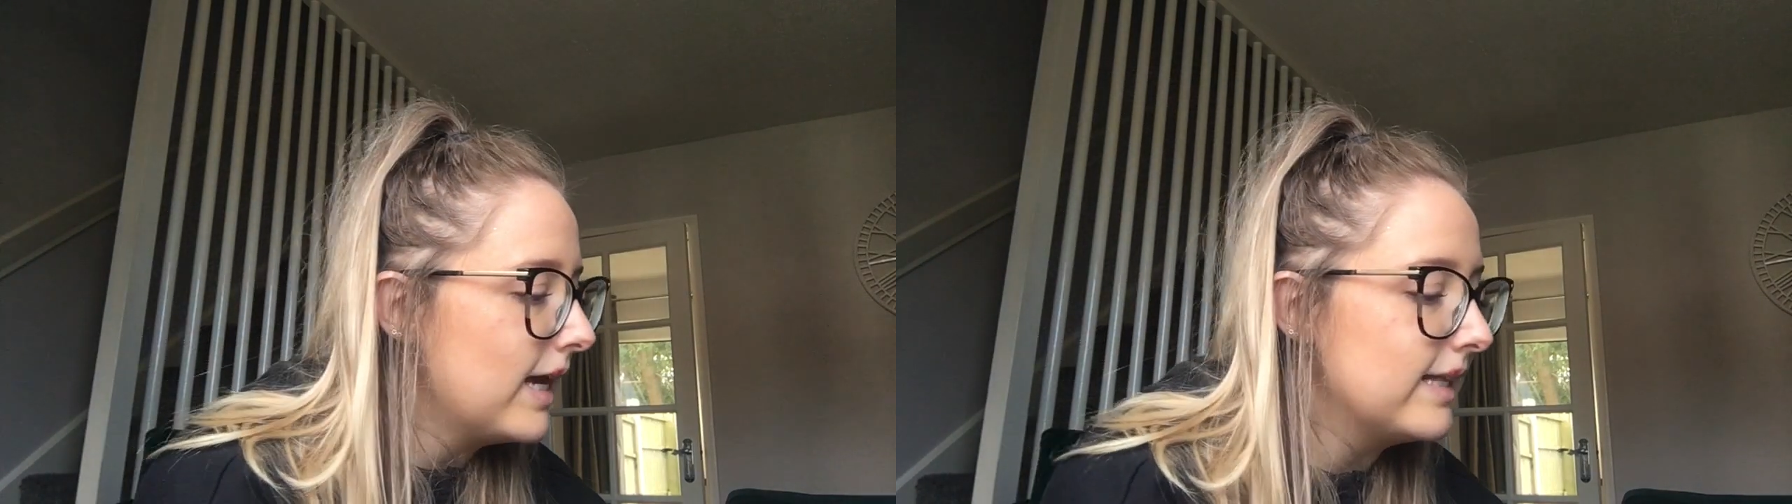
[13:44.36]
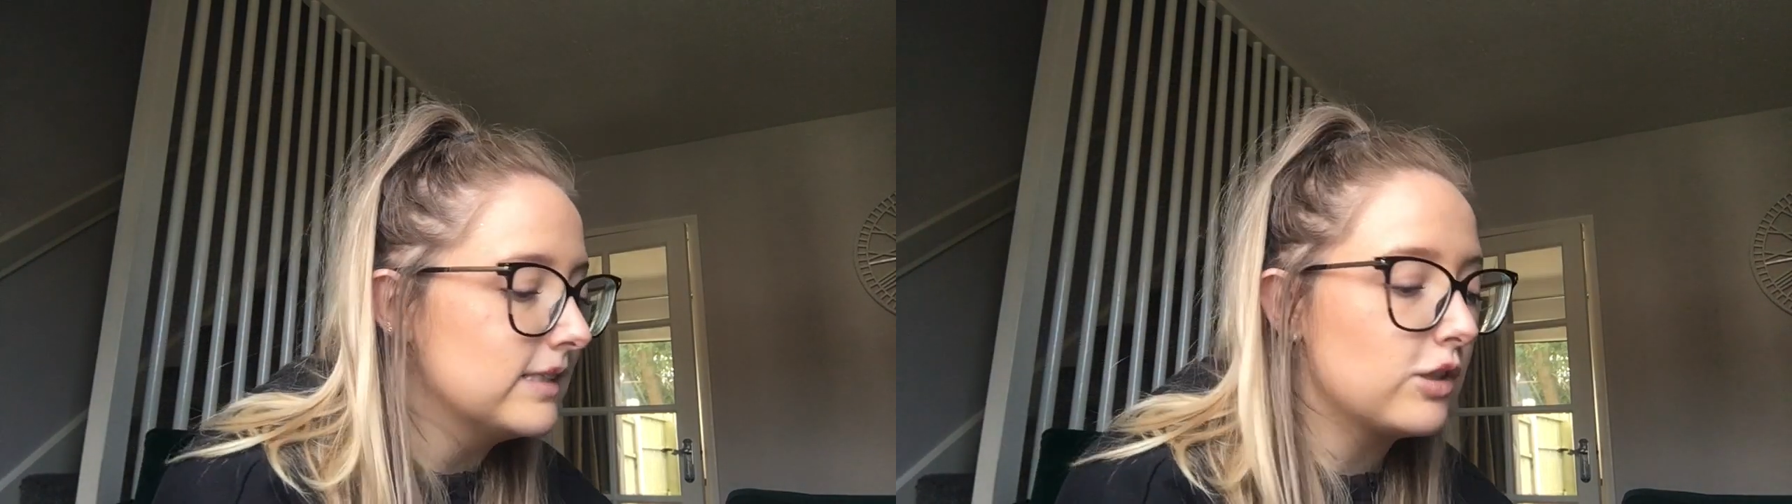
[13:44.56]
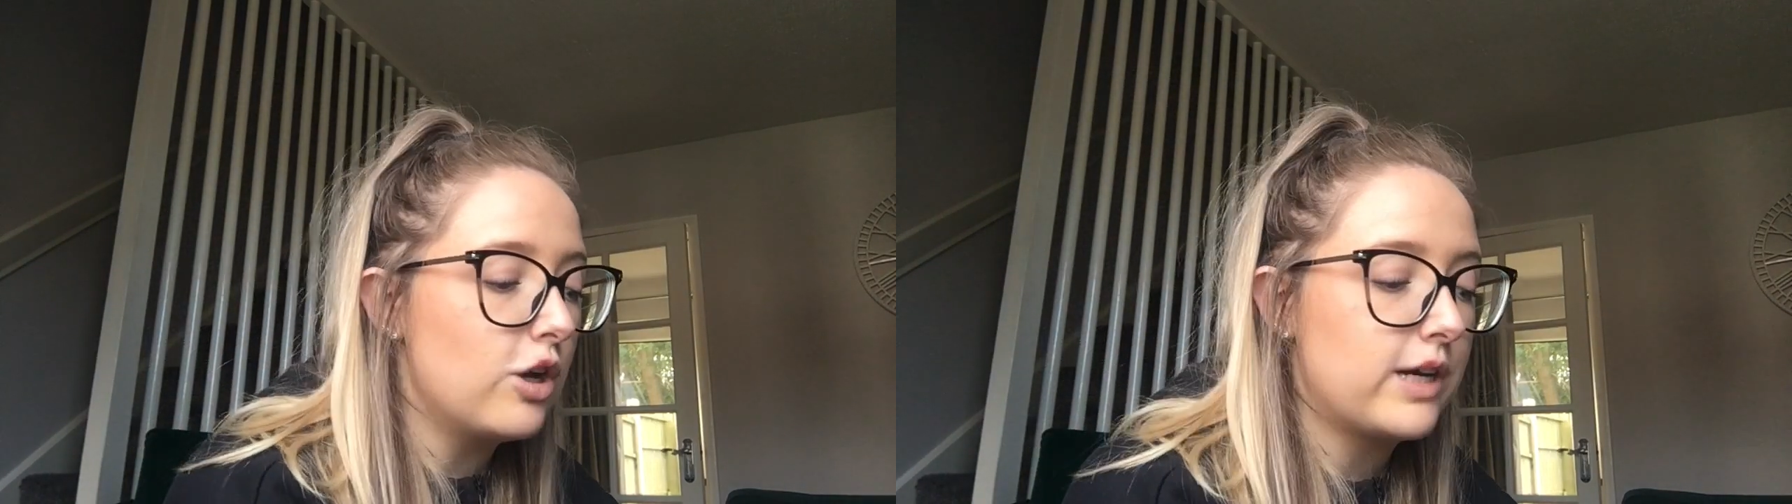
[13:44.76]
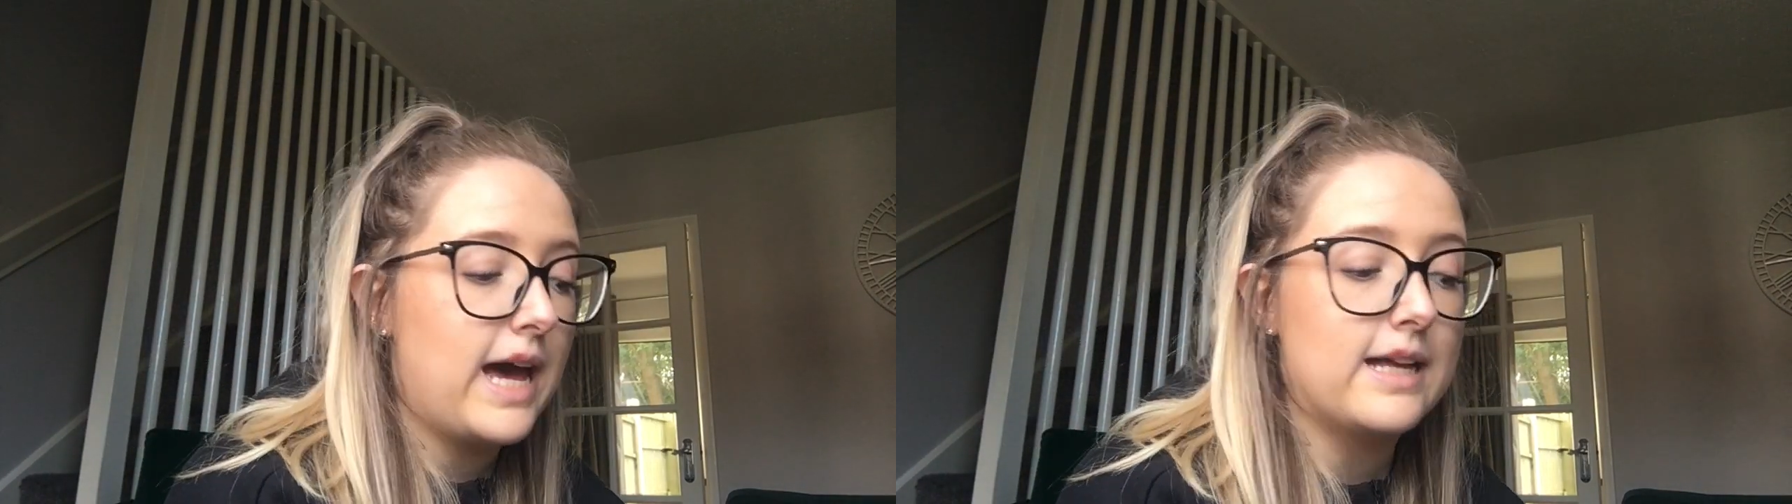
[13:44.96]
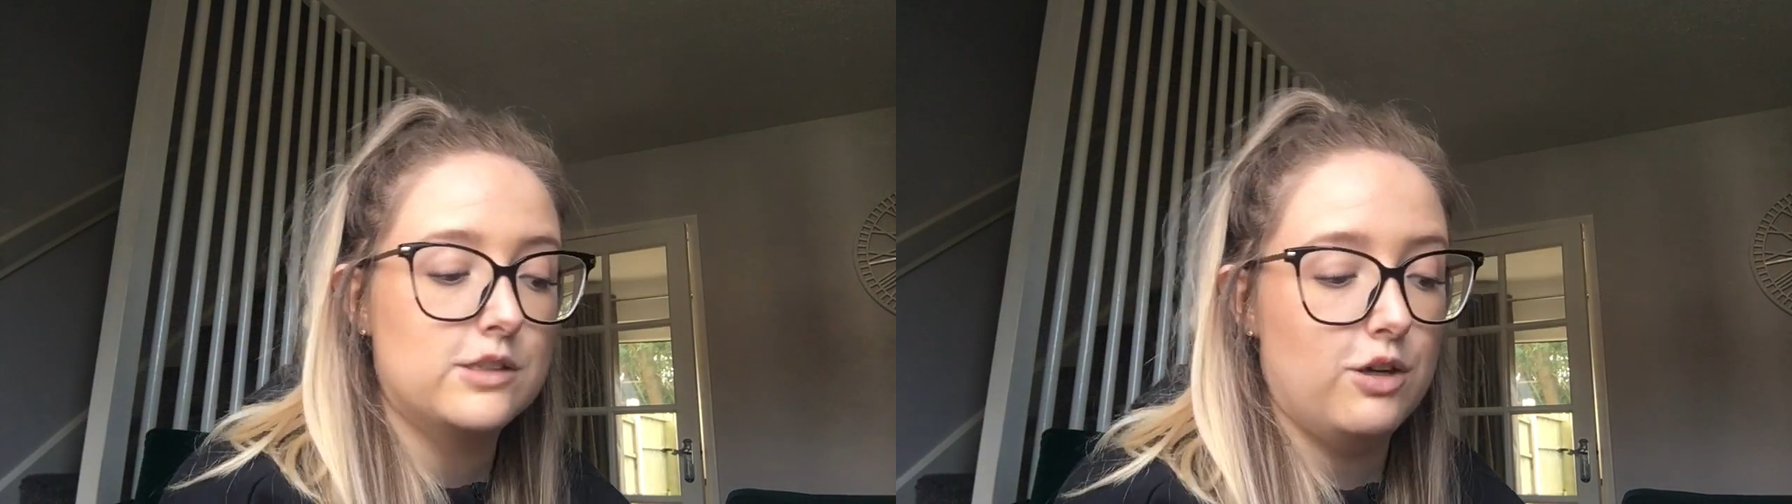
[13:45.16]
And it's got a
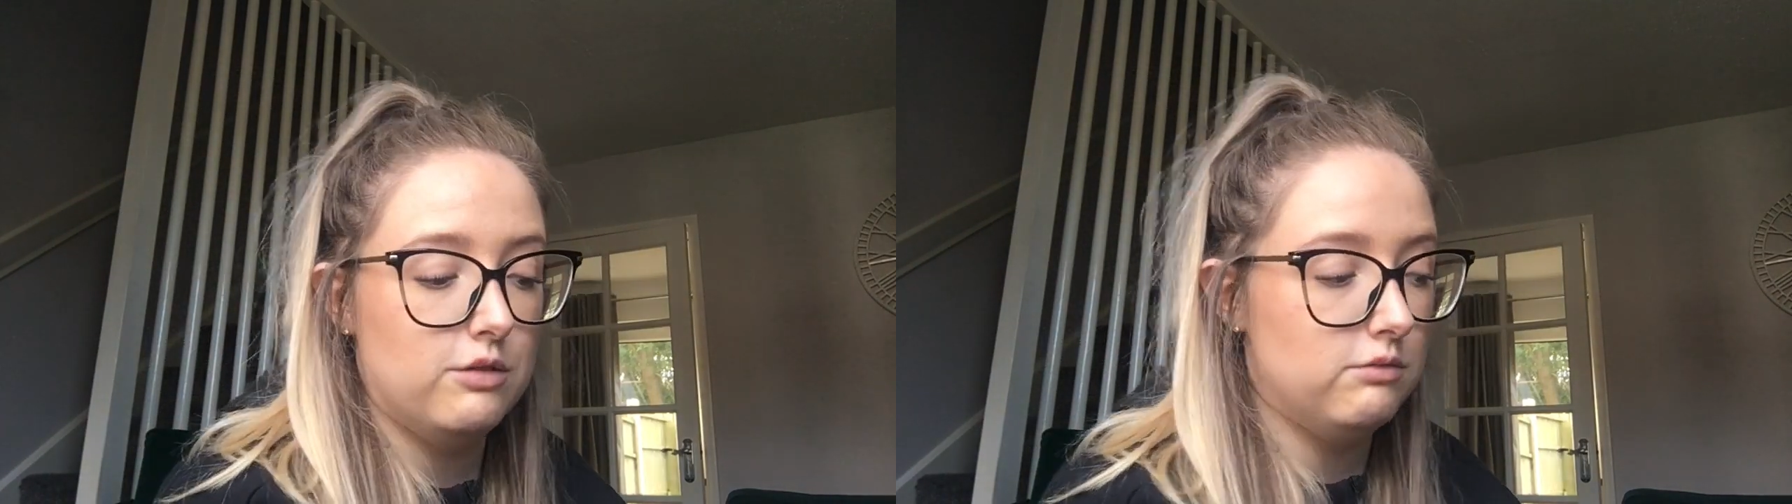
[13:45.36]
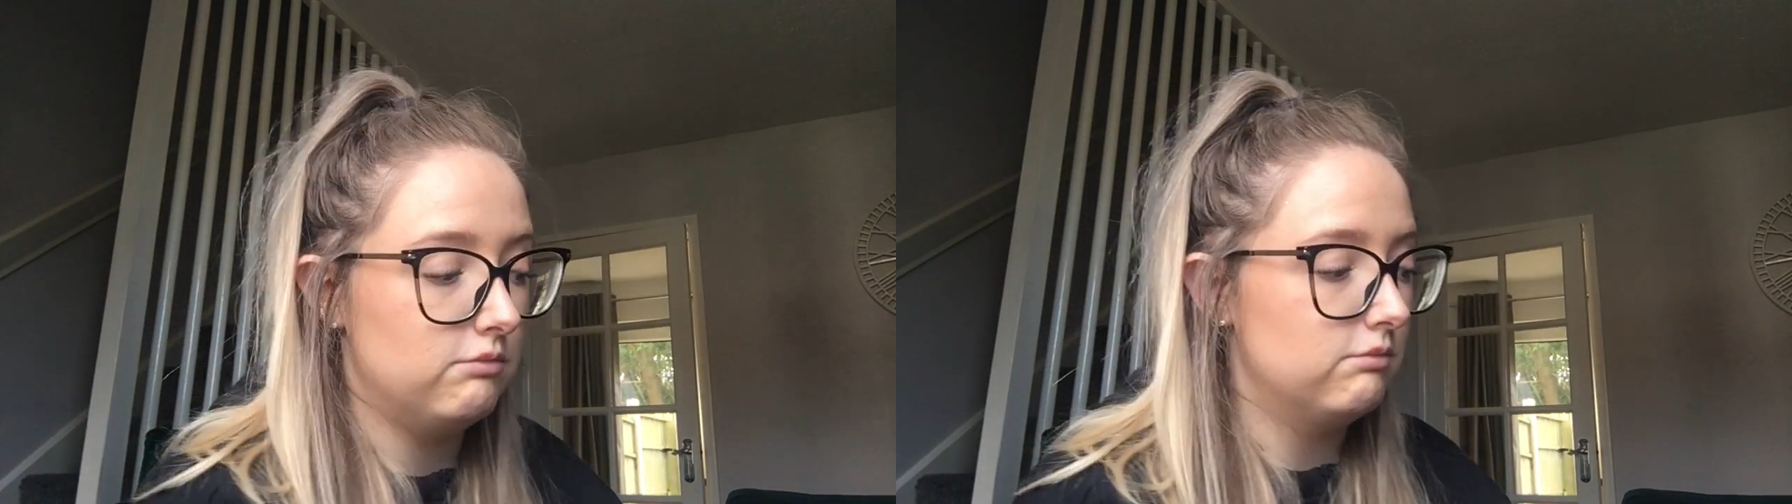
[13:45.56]
cat on,